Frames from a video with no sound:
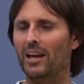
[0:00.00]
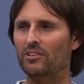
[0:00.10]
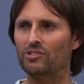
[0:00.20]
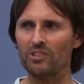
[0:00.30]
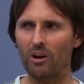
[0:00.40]

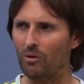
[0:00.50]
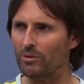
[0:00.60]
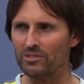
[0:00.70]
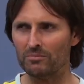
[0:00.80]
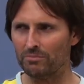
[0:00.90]
And the
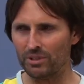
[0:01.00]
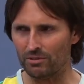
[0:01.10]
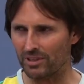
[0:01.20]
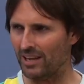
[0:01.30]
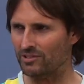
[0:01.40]
soul isn't
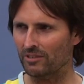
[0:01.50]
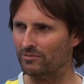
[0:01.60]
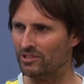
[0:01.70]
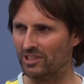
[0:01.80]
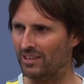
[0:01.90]
built, as
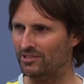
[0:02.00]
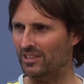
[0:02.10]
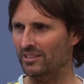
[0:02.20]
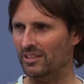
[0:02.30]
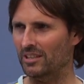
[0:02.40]
I've
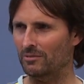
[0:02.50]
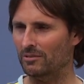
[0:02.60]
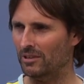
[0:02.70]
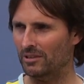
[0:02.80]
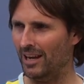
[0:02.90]
discussed in
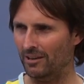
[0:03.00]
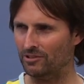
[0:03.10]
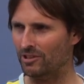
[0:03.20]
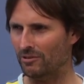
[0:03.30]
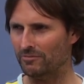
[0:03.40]
the How
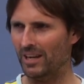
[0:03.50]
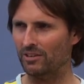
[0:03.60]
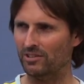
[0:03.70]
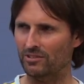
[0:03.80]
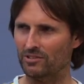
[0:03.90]
the Soul
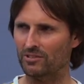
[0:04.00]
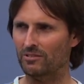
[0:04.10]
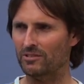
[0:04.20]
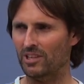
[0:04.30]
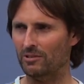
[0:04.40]
Functions
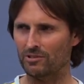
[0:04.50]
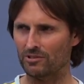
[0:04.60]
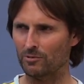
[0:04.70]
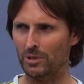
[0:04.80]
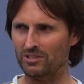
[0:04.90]

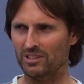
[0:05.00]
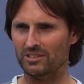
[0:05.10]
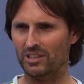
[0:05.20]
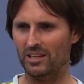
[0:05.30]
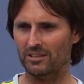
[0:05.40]
series of
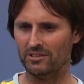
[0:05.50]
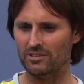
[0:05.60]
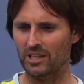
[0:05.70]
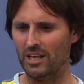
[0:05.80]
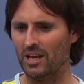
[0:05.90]
questions and
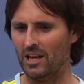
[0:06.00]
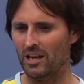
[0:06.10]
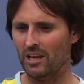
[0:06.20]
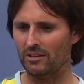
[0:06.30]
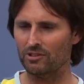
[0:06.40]
answers,
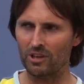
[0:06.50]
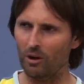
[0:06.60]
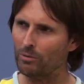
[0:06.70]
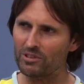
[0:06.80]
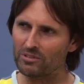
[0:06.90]
the
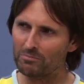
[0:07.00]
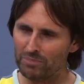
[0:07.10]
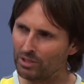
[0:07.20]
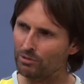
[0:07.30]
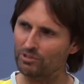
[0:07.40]
soul
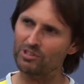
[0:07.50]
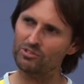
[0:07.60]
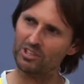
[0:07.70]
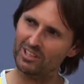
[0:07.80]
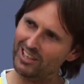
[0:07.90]
isn't built to
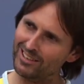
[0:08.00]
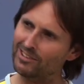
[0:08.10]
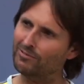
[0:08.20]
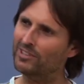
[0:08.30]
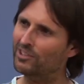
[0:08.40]

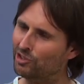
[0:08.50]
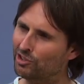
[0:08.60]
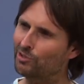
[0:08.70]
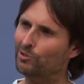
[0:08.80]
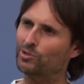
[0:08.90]
selectively
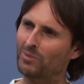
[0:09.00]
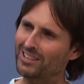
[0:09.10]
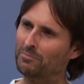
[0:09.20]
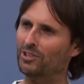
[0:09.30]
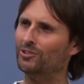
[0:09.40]
choose
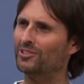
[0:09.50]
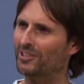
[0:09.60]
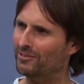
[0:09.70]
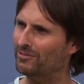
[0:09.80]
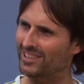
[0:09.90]
one
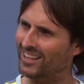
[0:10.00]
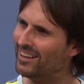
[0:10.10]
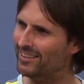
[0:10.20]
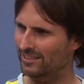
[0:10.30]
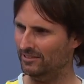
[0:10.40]
emotion over the
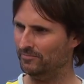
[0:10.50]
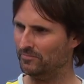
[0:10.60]
other.